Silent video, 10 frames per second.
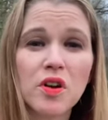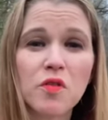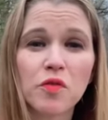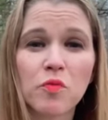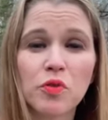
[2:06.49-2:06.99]

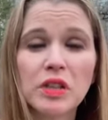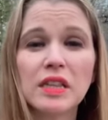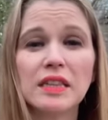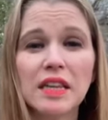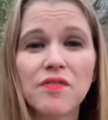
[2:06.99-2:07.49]
from really
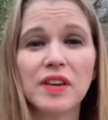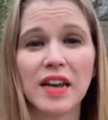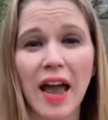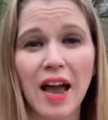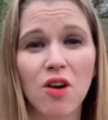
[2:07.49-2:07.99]
living
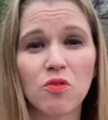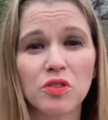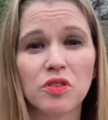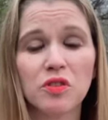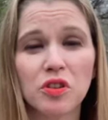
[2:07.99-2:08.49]
out
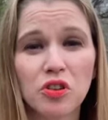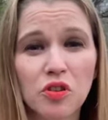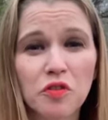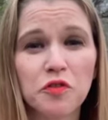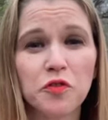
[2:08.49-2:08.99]
your
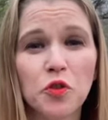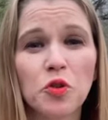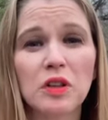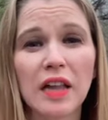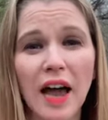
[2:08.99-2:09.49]

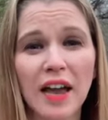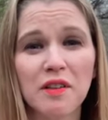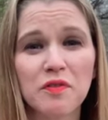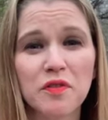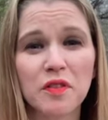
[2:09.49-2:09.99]
full
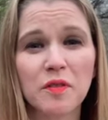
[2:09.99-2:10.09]
life.